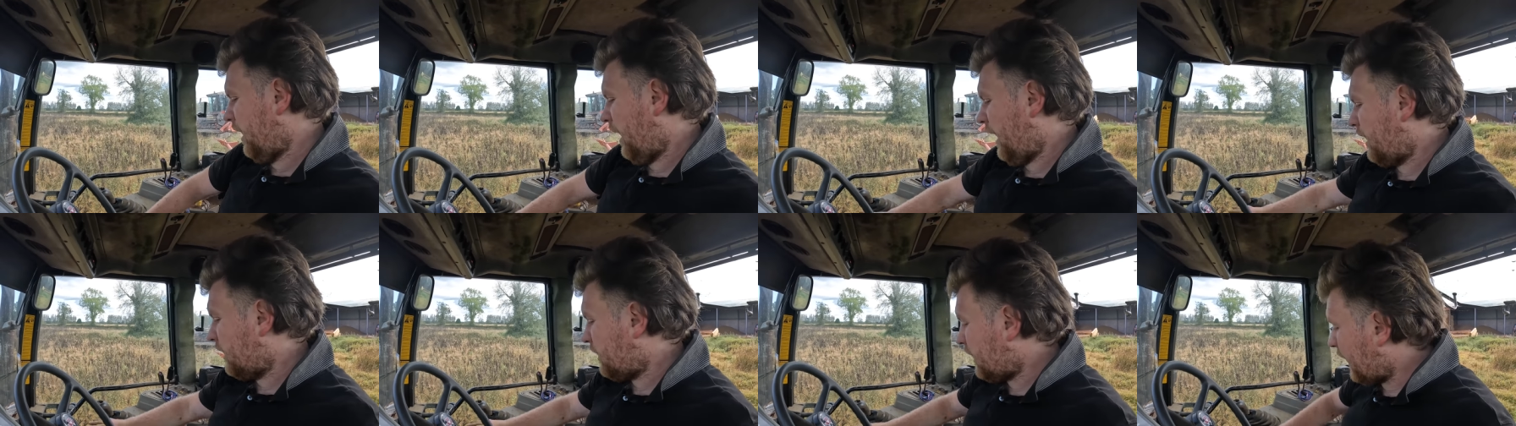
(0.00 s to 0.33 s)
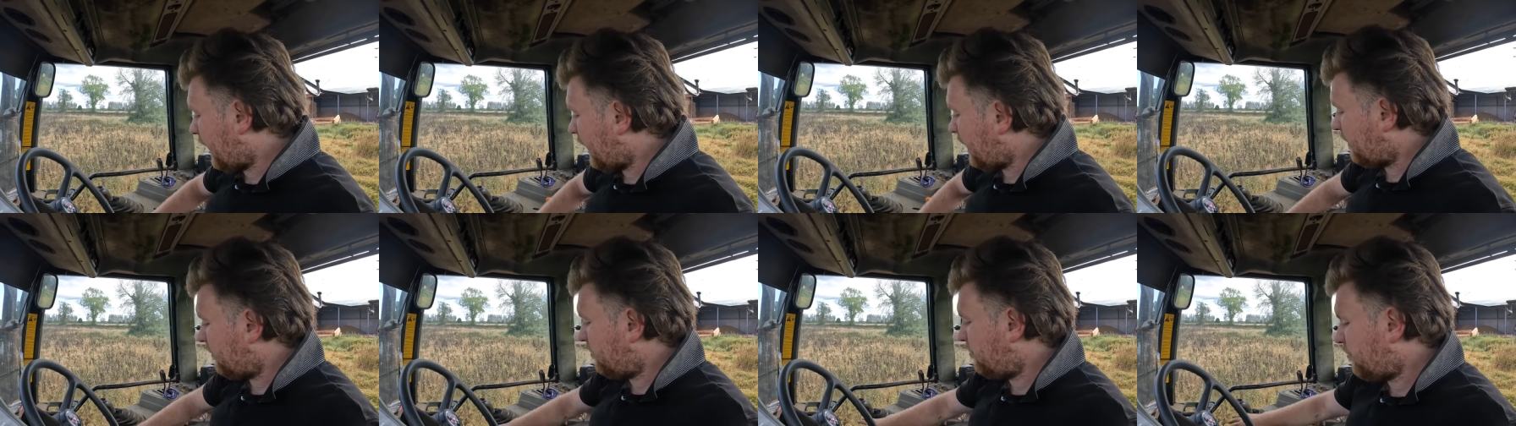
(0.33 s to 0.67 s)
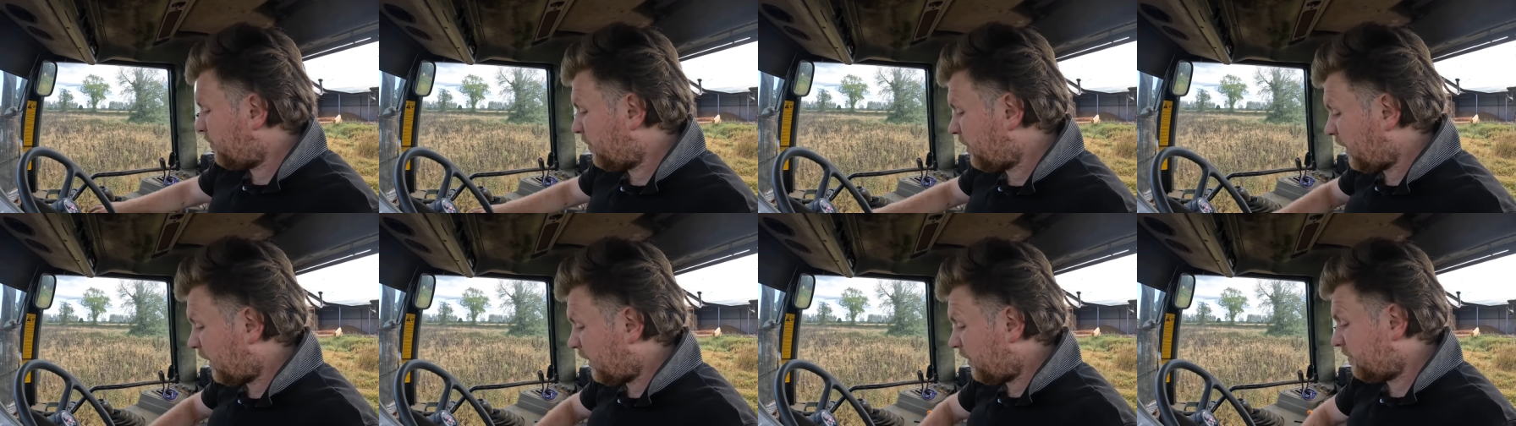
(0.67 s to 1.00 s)
and that
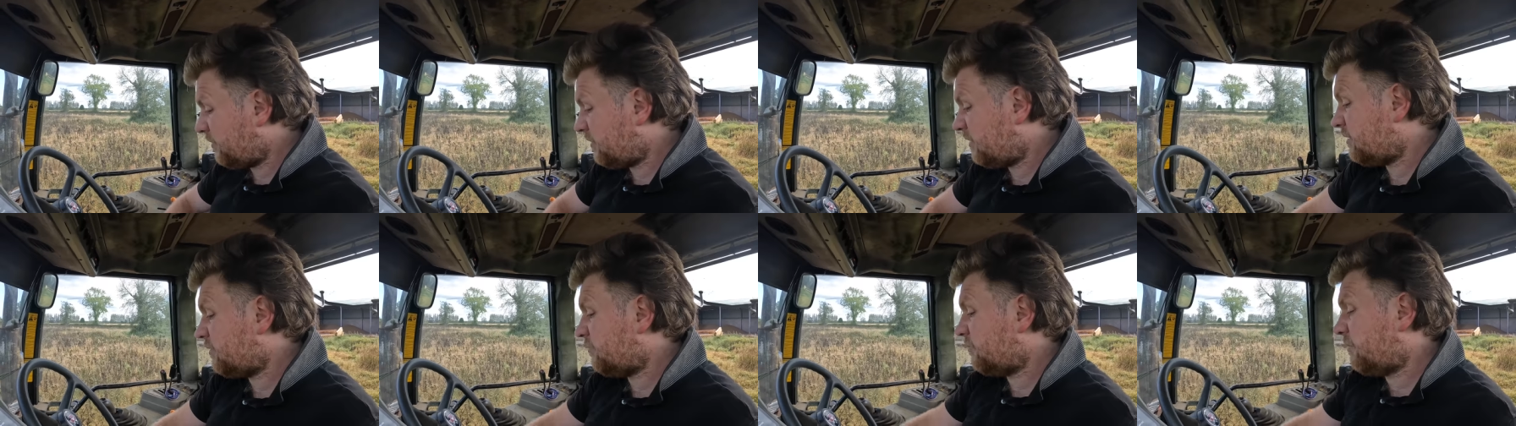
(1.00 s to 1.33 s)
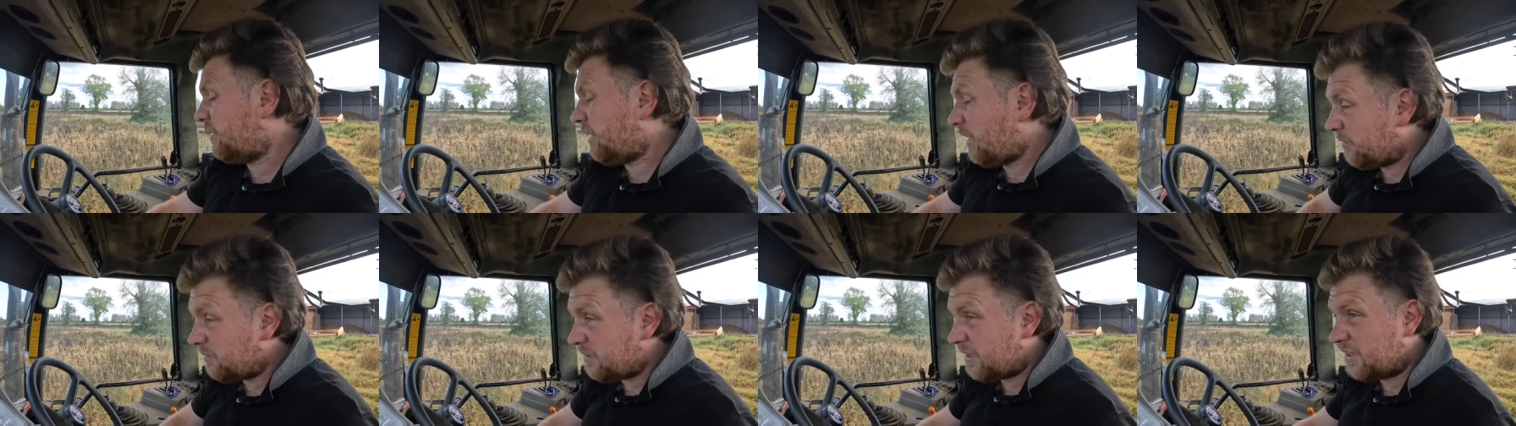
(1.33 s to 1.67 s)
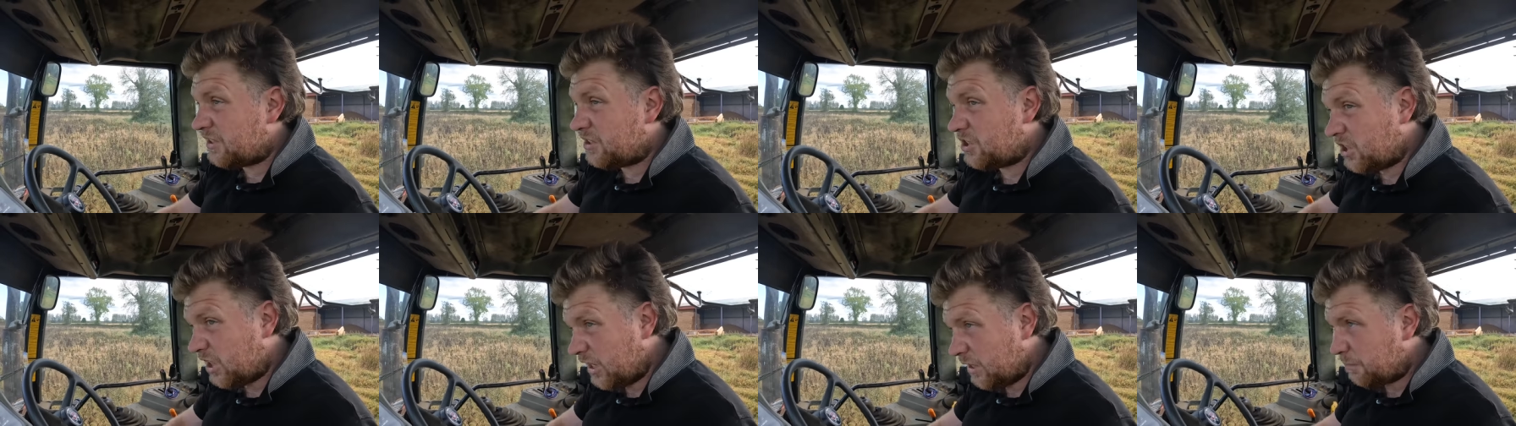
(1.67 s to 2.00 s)
leaves
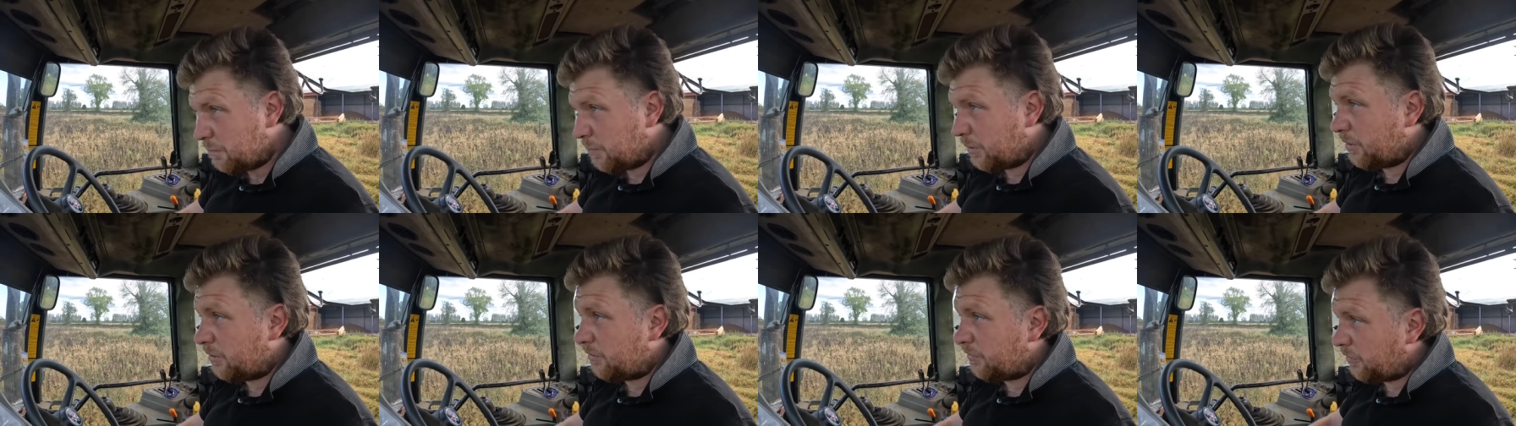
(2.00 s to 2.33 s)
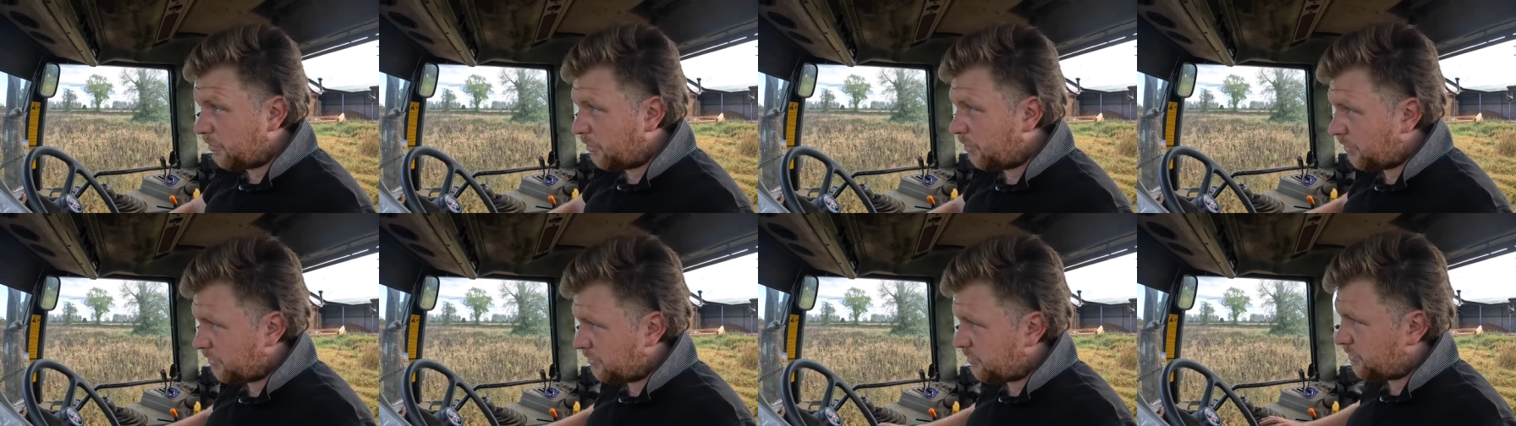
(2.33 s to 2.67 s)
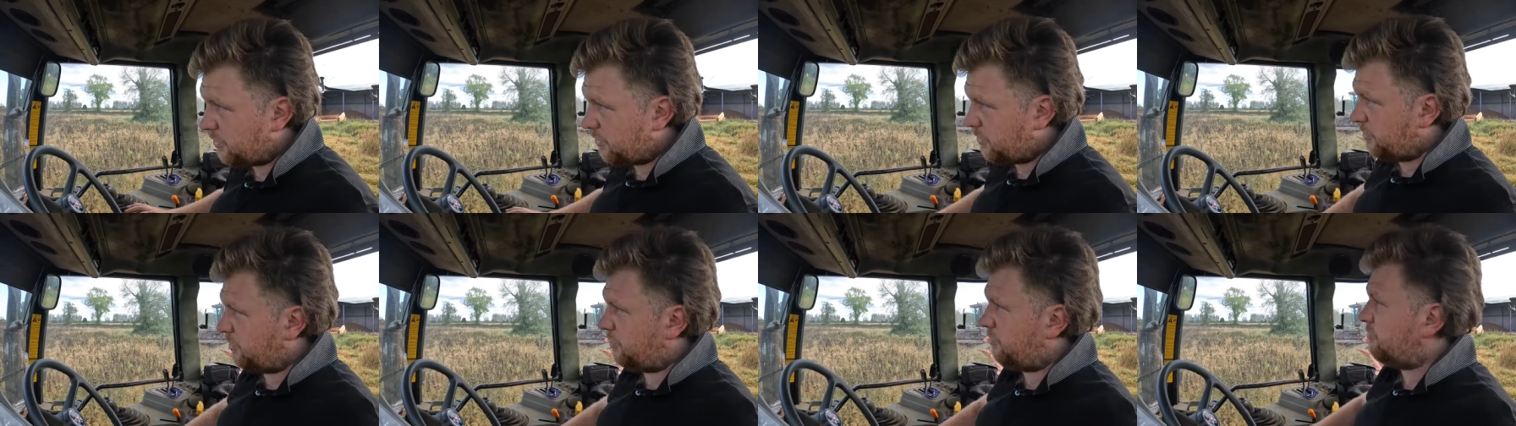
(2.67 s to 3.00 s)
it cheaper for us
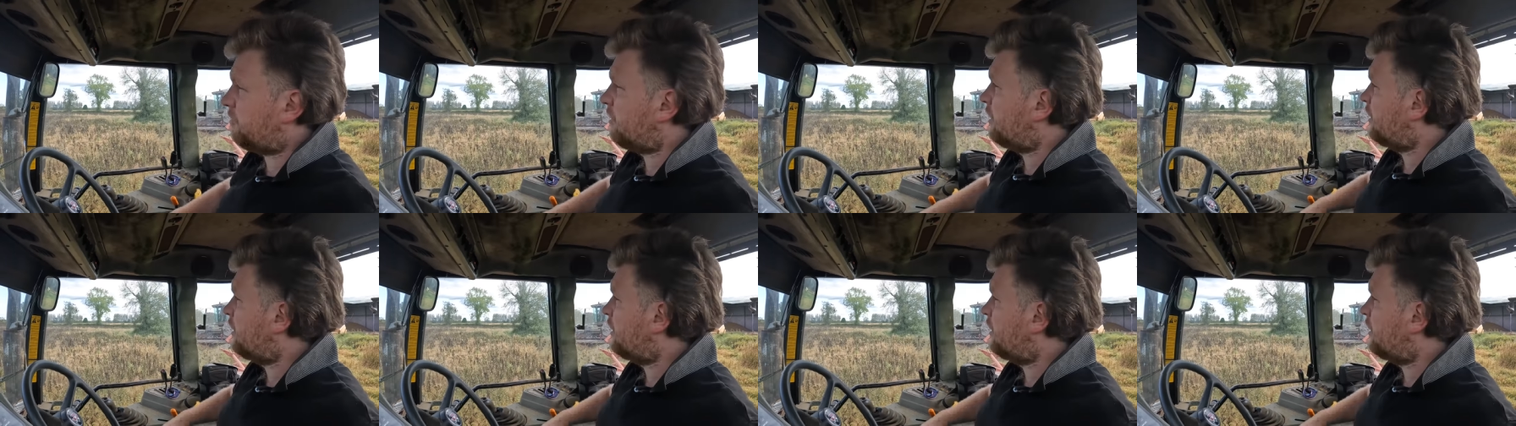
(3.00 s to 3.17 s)
to do